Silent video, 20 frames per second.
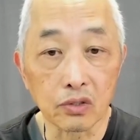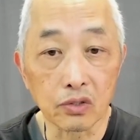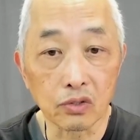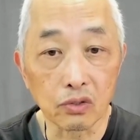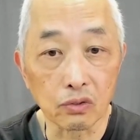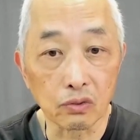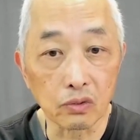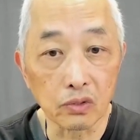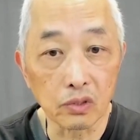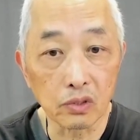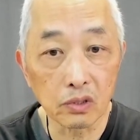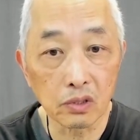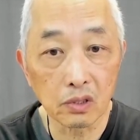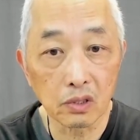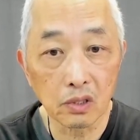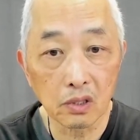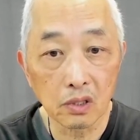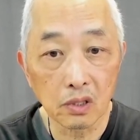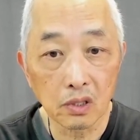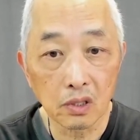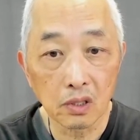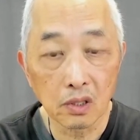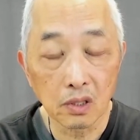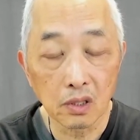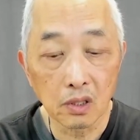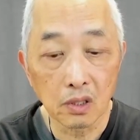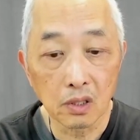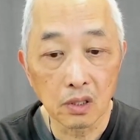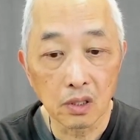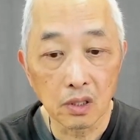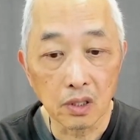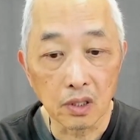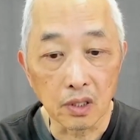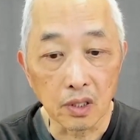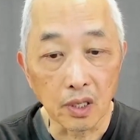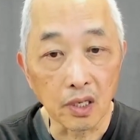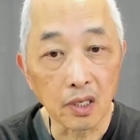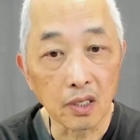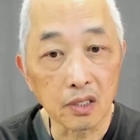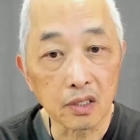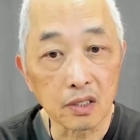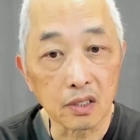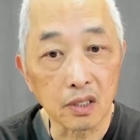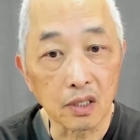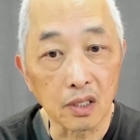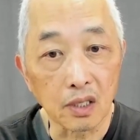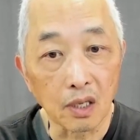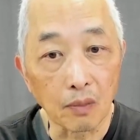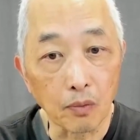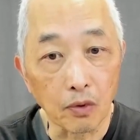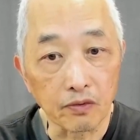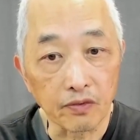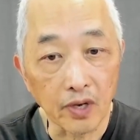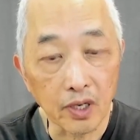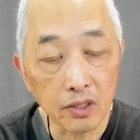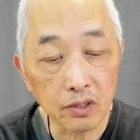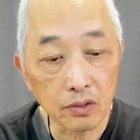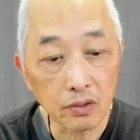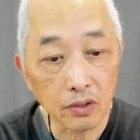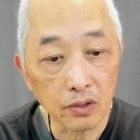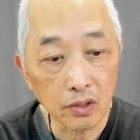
then as a professor, then as an entrepreneur.